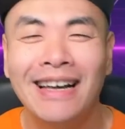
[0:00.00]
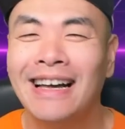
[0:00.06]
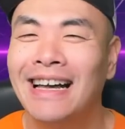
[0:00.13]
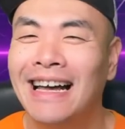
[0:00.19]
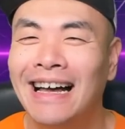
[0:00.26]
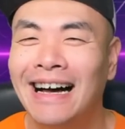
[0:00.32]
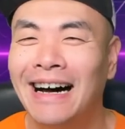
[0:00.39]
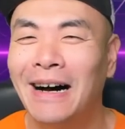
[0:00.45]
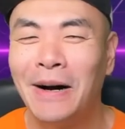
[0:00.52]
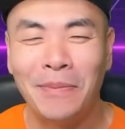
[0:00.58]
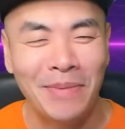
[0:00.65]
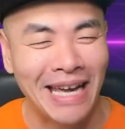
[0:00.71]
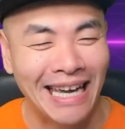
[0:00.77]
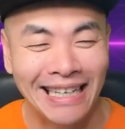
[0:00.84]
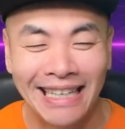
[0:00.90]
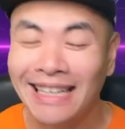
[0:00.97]

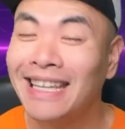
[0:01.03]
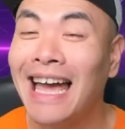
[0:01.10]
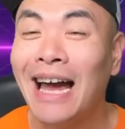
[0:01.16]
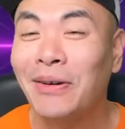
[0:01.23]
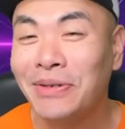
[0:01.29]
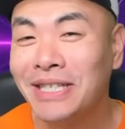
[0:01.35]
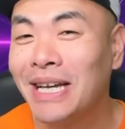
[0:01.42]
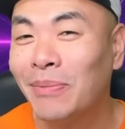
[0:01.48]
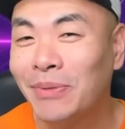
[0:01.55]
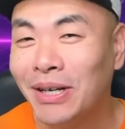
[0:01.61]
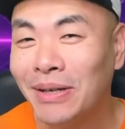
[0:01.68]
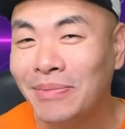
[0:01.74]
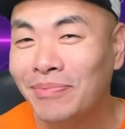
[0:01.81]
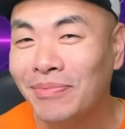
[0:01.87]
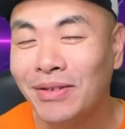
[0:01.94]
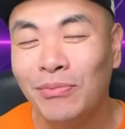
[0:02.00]
And get the accuracy up
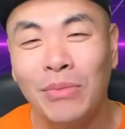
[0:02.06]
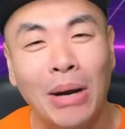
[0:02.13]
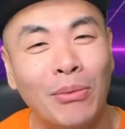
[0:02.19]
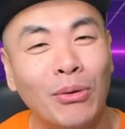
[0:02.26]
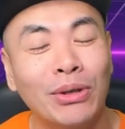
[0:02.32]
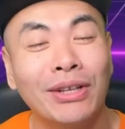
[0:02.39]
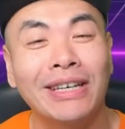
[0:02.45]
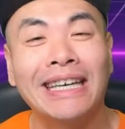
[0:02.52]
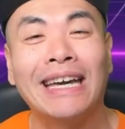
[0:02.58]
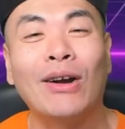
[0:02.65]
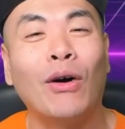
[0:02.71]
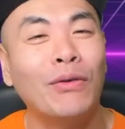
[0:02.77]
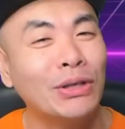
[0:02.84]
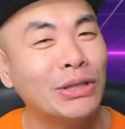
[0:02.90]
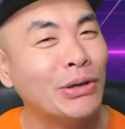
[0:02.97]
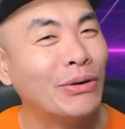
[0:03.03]
there. Remember, we're looking at
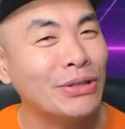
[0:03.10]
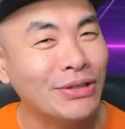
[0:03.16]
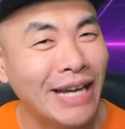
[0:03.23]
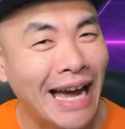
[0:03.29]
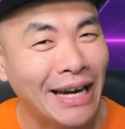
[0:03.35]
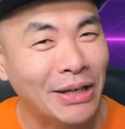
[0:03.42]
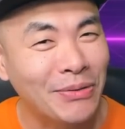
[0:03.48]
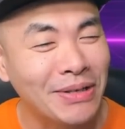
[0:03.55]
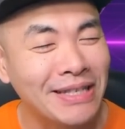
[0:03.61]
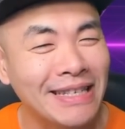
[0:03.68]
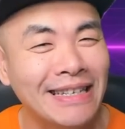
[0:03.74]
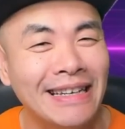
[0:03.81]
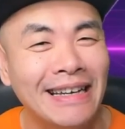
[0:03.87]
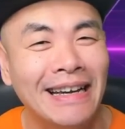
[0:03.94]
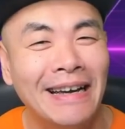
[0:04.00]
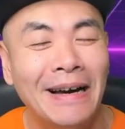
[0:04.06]
over 200 accuracy,
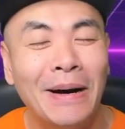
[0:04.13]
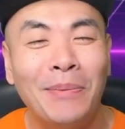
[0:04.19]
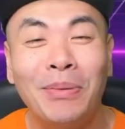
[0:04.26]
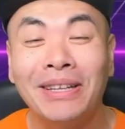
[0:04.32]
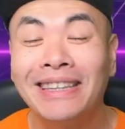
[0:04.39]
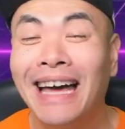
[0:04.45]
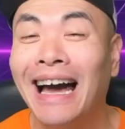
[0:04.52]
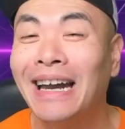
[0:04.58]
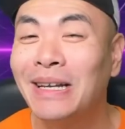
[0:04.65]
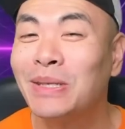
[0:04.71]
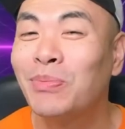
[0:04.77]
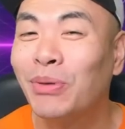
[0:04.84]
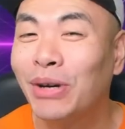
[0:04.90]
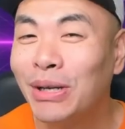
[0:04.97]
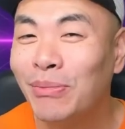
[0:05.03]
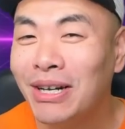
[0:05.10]
but that is
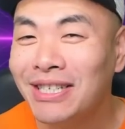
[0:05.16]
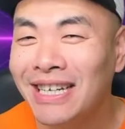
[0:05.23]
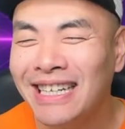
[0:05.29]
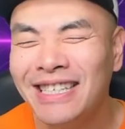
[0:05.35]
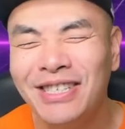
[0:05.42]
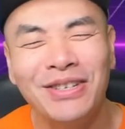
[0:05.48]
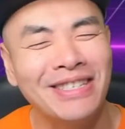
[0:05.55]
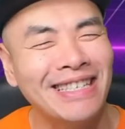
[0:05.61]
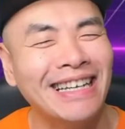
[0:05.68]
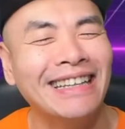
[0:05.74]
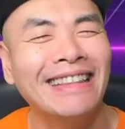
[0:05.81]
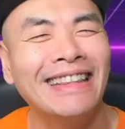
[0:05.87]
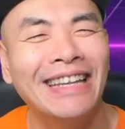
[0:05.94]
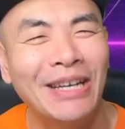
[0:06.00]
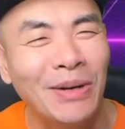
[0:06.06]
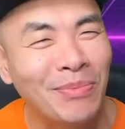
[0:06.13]
pretty much it. Just a
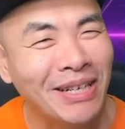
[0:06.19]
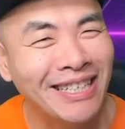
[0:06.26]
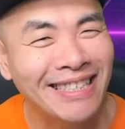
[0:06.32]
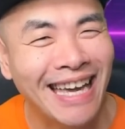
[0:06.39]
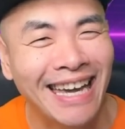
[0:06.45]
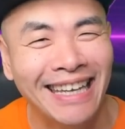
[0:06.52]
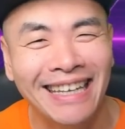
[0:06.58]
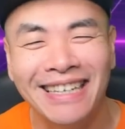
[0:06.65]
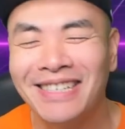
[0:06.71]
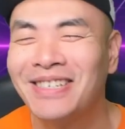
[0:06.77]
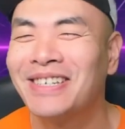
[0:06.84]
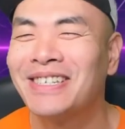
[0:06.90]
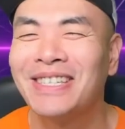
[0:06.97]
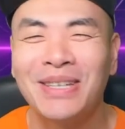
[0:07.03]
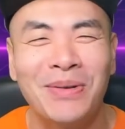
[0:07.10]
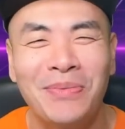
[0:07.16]
little bit of tankiness,
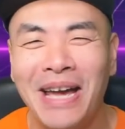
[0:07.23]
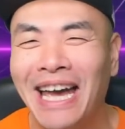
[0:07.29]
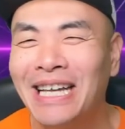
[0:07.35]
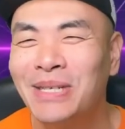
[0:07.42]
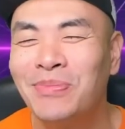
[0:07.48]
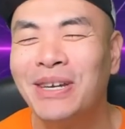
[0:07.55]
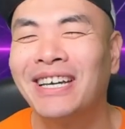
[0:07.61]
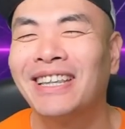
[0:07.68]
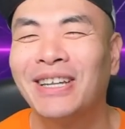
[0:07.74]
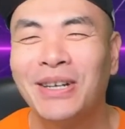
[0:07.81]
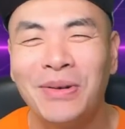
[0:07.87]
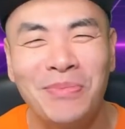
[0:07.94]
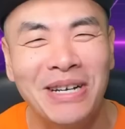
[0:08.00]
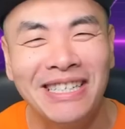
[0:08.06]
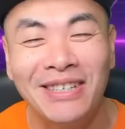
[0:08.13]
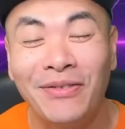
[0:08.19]
just a little bit of HP, a little
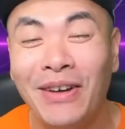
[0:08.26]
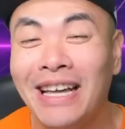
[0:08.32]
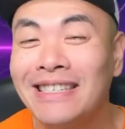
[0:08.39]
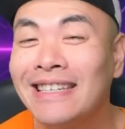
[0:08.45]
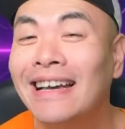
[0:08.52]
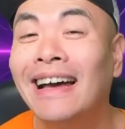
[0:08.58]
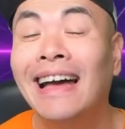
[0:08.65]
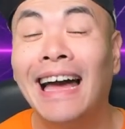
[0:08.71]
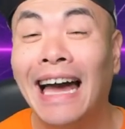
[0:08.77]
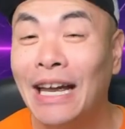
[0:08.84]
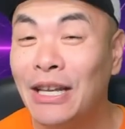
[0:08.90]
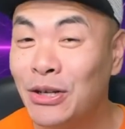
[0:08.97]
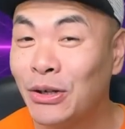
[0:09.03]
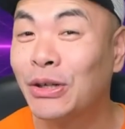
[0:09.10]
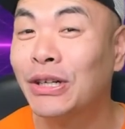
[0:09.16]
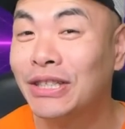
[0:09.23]
bit of defense, and
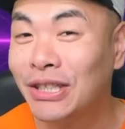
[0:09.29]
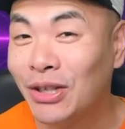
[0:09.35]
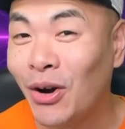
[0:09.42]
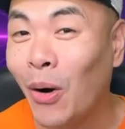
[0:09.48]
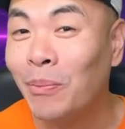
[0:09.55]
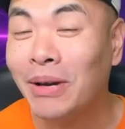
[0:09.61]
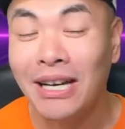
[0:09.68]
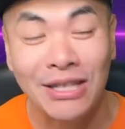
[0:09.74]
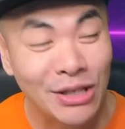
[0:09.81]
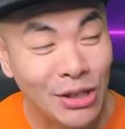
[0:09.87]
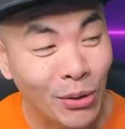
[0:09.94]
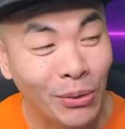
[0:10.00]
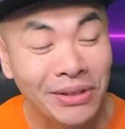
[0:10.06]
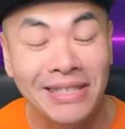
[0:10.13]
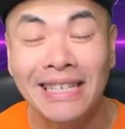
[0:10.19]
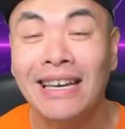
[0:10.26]
you're good to go because you
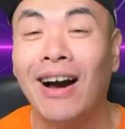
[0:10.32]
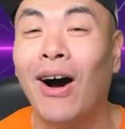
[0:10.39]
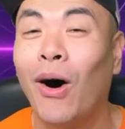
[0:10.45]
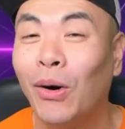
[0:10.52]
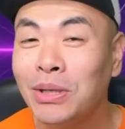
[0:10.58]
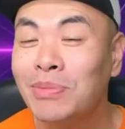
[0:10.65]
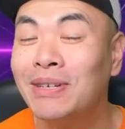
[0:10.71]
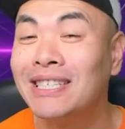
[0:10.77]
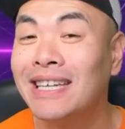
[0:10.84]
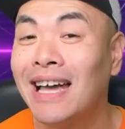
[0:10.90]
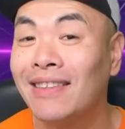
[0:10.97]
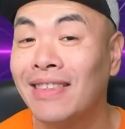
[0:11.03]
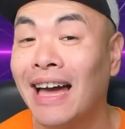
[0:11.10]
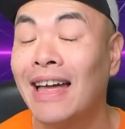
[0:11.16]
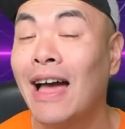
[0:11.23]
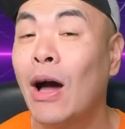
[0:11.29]
will see Ultimate Death
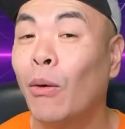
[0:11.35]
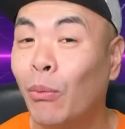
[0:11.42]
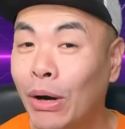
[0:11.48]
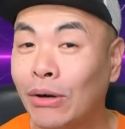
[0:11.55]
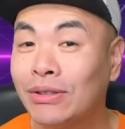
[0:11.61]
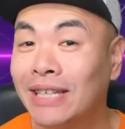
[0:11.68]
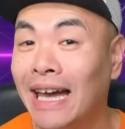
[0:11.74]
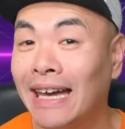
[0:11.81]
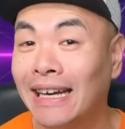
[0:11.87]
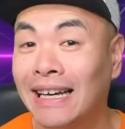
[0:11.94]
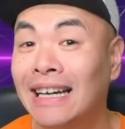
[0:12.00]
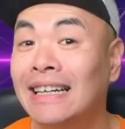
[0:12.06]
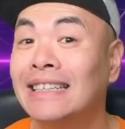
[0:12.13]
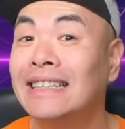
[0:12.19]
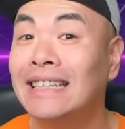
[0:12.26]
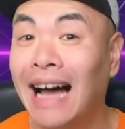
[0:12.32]
Knight will take
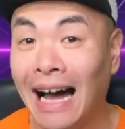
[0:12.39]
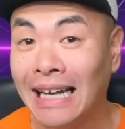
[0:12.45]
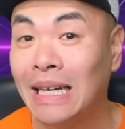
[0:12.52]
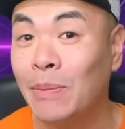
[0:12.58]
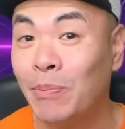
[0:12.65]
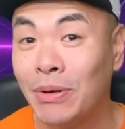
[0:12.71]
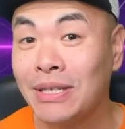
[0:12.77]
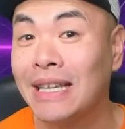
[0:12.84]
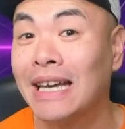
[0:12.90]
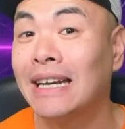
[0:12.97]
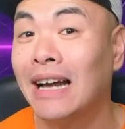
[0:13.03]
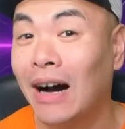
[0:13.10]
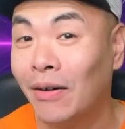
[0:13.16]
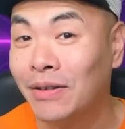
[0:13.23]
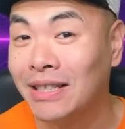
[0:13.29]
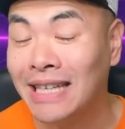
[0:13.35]
90%
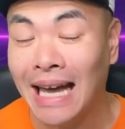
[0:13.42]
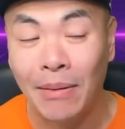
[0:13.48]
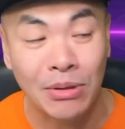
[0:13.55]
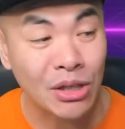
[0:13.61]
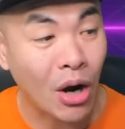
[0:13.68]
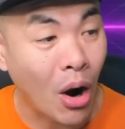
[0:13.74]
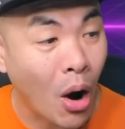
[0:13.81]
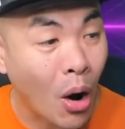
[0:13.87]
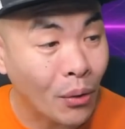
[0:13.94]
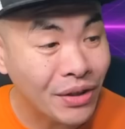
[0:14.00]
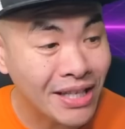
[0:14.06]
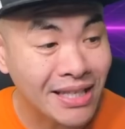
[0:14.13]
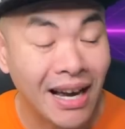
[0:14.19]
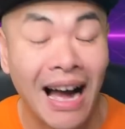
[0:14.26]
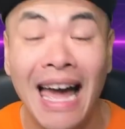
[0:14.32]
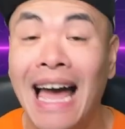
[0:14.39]
of the damage. All this
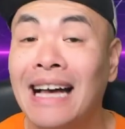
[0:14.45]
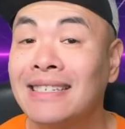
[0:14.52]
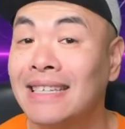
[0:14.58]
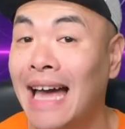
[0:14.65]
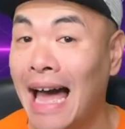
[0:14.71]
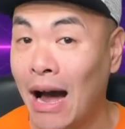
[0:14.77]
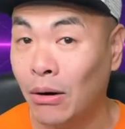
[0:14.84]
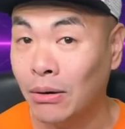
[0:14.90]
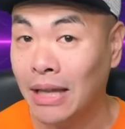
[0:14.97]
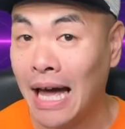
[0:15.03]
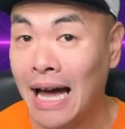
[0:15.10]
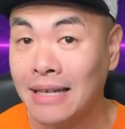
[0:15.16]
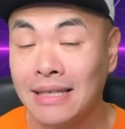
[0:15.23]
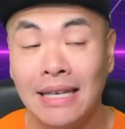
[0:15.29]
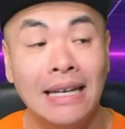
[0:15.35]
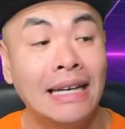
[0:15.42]
guy has to
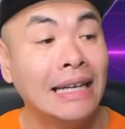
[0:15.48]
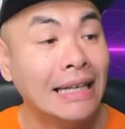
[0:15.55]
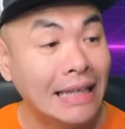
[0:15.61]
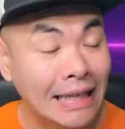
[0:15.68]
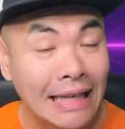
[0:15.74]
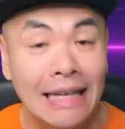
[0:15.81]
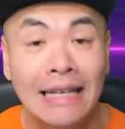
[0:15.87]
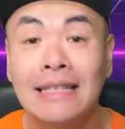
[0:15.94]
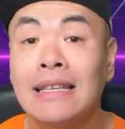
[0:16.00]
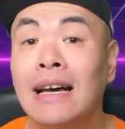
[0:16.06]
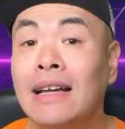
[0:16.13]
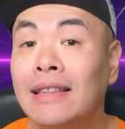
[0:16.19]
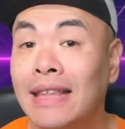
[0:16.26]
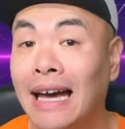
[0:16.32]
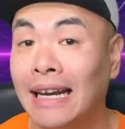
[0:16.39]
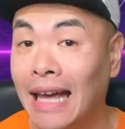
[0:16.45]
outlast is
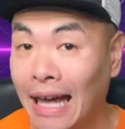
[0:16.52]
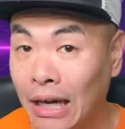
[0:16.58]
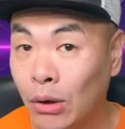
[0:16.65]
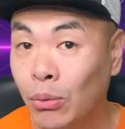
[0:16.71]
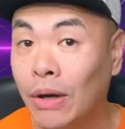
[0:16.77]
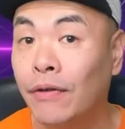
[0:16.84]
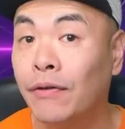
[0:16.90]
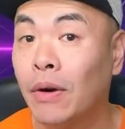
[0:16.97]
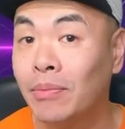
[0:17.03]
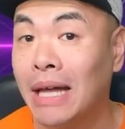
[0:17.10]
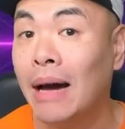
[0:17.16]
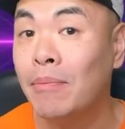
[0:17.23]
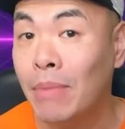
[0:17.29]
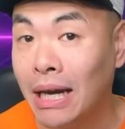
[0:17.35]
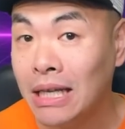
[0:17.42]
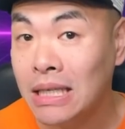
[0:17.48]
that AoE from
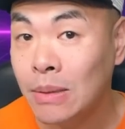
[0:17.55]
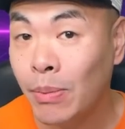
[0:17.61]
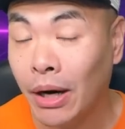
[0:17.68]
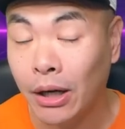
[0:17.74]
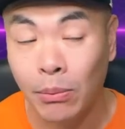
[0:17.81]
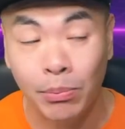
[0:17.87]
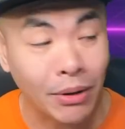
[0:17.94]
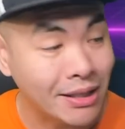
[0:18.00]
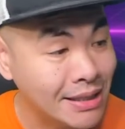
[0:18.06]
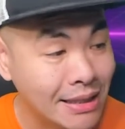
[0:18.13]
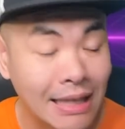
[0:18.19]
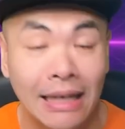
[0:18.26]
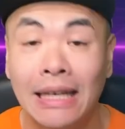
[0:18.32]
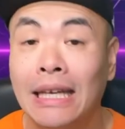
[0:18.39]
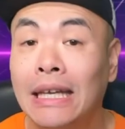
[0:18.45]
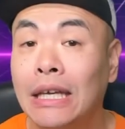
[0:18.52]
that main spider. Plus he's
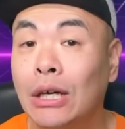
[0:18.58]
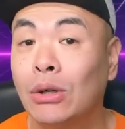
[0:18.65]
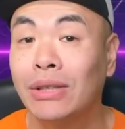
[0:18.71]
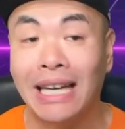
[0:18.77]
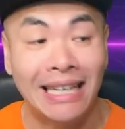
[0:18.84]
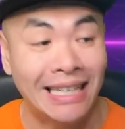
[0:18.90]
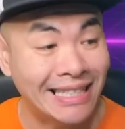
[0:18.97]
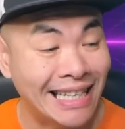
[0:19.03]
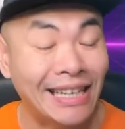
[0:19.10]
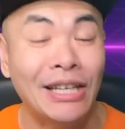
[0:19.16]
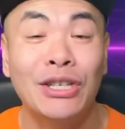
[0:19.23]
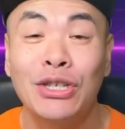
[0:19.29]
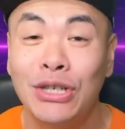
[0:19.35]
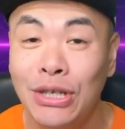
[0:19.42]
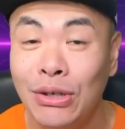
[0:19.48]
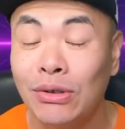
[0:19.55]
getting healed and he's getting
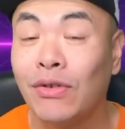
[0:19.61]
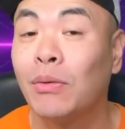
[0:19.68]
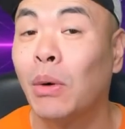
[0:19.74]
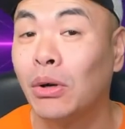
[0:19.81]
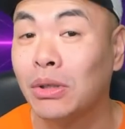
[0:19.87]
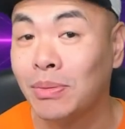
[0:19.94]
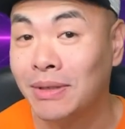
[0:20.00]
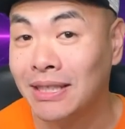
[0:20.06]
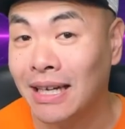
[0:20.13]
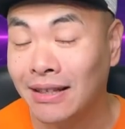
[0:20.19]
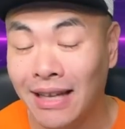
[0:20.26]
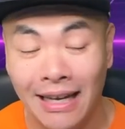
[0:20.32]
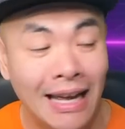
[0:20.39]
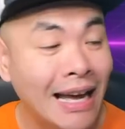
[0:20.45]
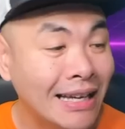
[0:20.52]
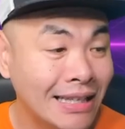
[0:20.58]
shields from Ultimate Death Knight.